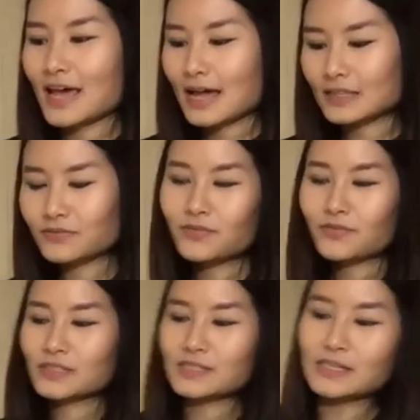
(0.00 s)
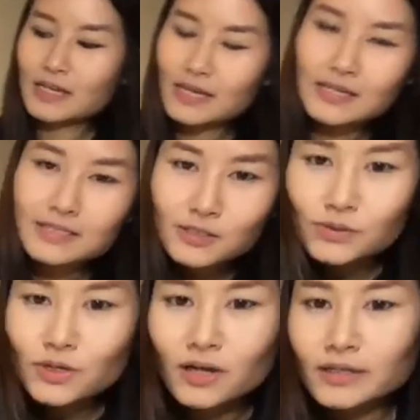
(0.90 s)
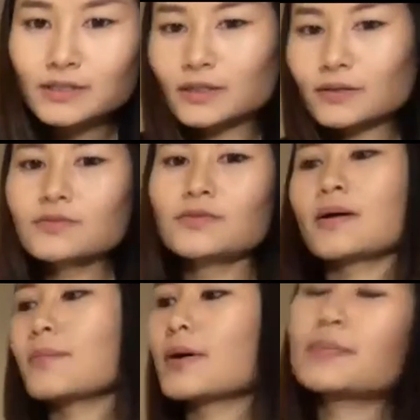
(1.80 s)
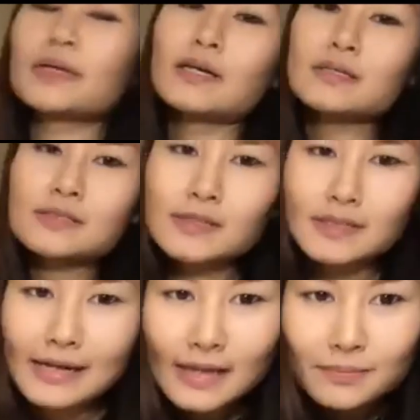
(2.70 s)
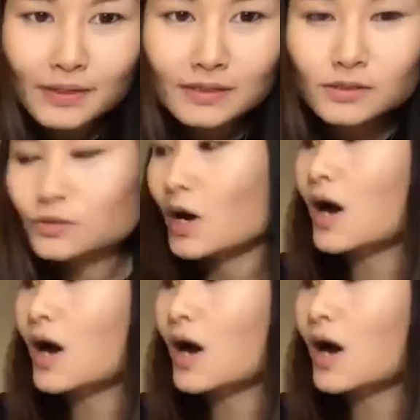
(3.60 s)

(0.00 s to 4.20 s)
And the very first thing is two garlic cloves. but because again, I'm gonna do half